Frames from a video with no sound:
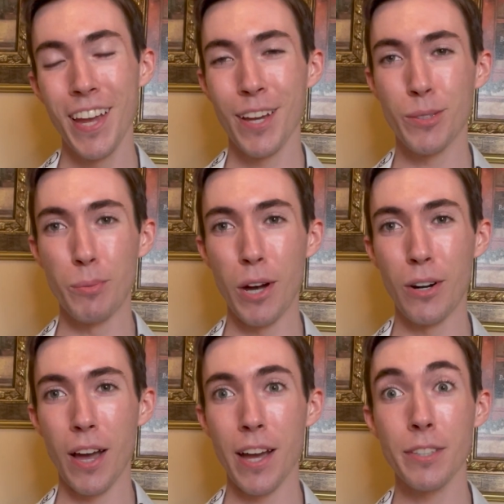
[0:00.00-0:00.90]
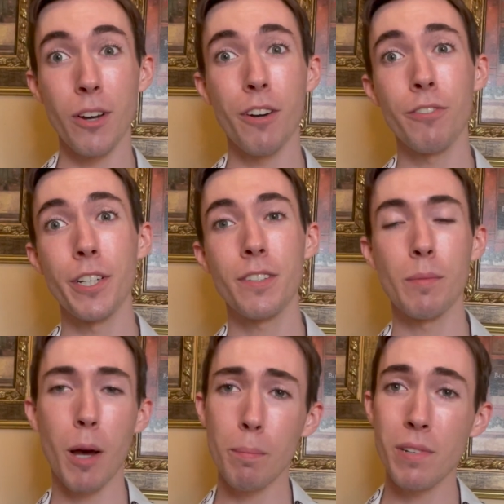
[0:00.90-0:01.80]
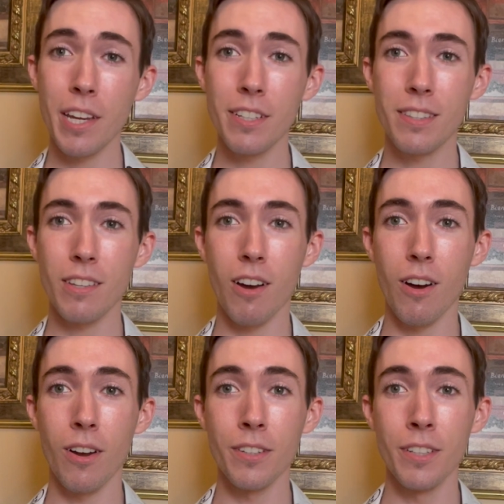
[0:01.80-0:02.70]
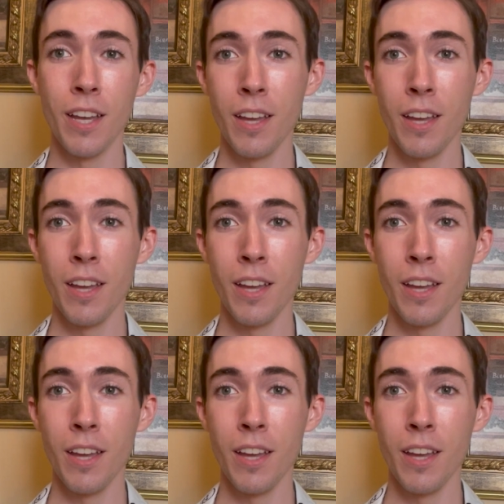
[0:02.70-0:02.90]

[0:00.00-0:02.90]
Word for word: as well as offering some updates on